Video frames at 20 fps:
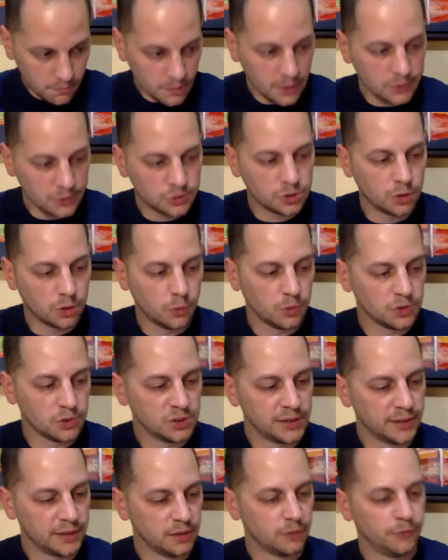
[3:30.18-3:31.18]
so we'll
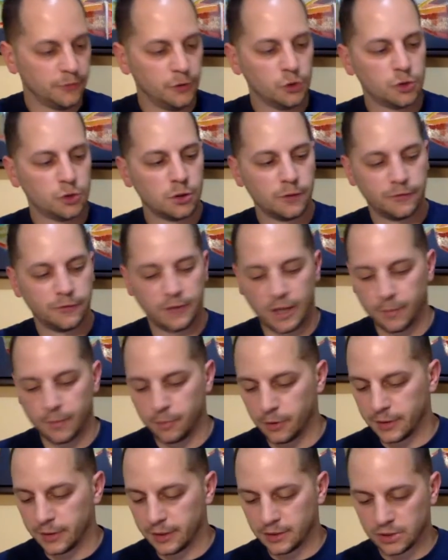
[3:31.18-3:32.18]
see in the future if that
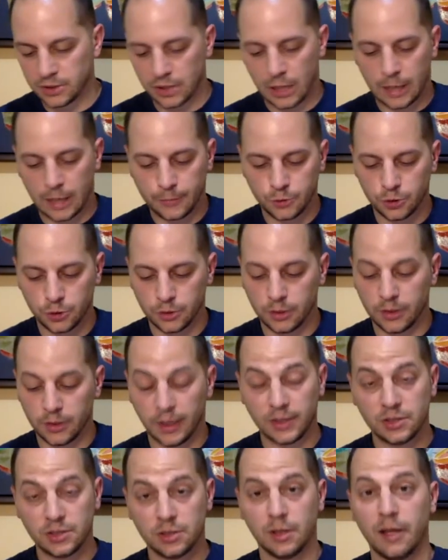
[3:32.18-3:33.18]
book gets optioned. And I
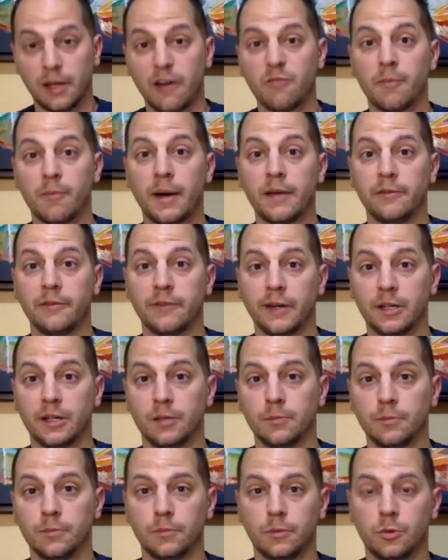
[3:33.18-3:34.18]
still have my
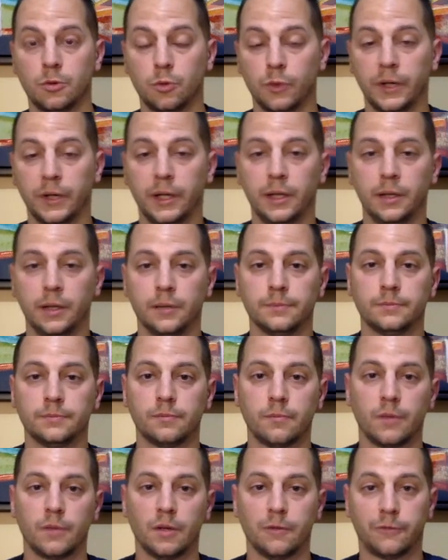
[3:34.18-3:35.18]
Venom 3
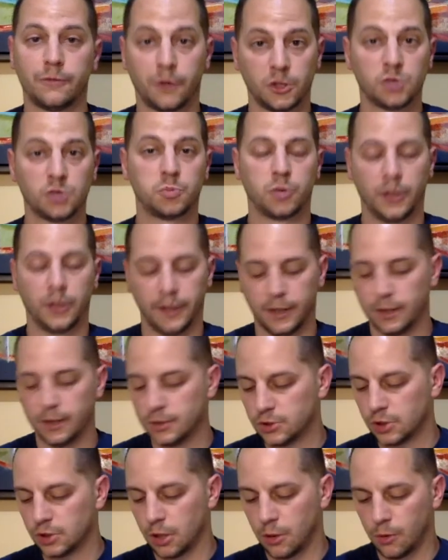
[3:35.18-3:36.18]
first printing,
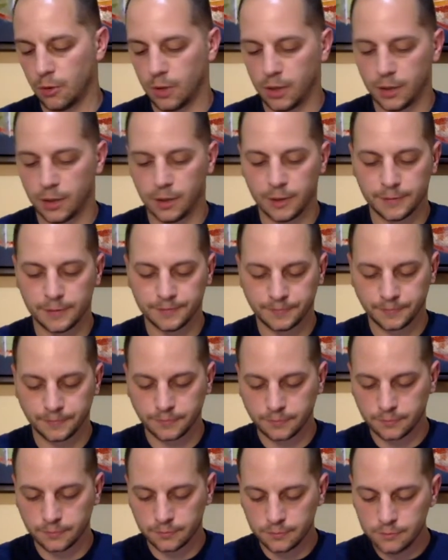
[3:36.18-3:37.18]
so
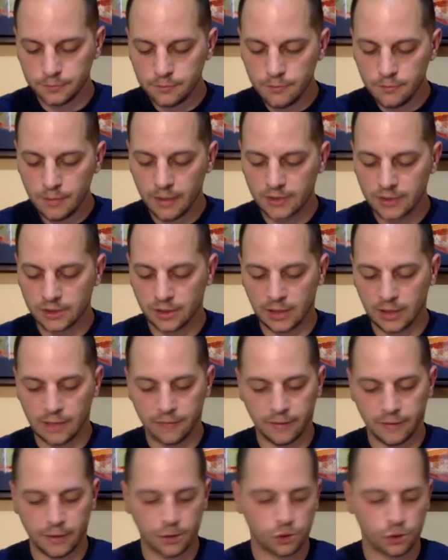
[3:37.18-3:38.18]
I still have
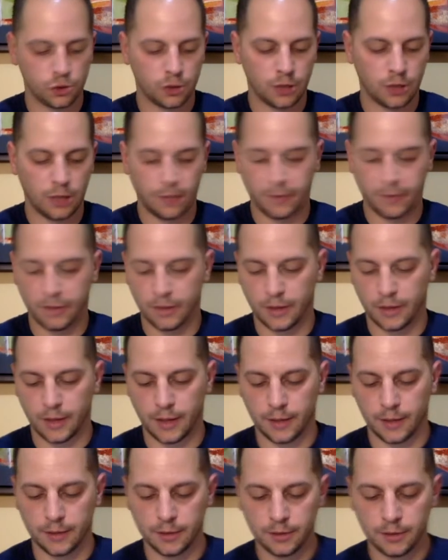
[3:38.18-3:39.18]
an extra copy of that.
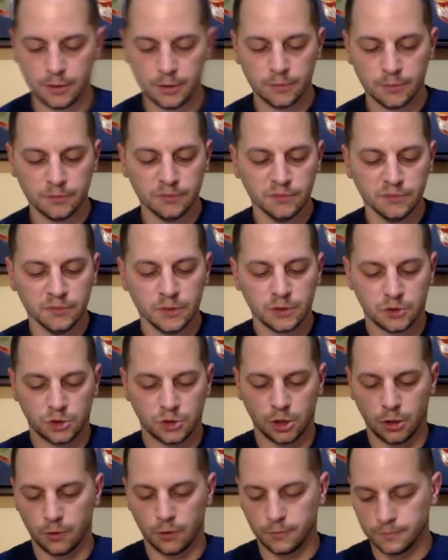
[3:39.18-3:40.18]

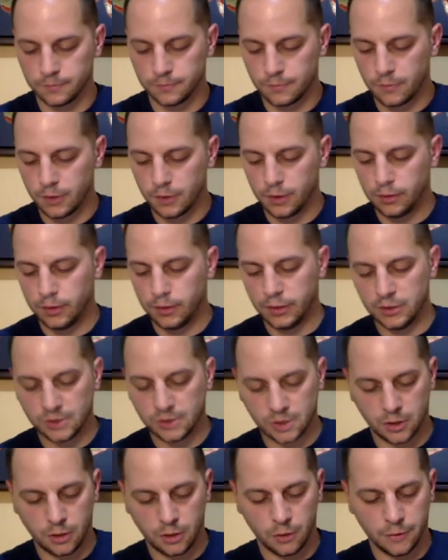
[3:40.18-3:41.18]
So these
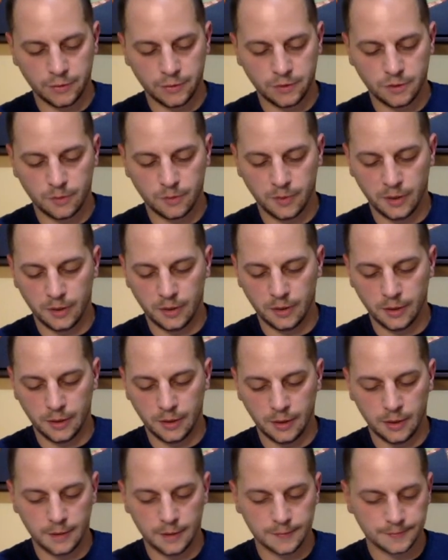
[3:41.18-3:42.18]
are going to be
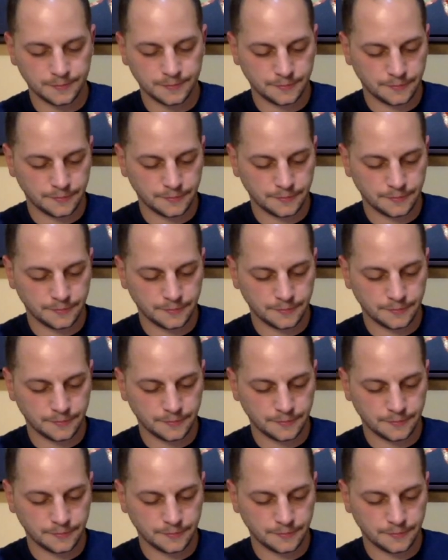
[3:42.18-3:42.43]
the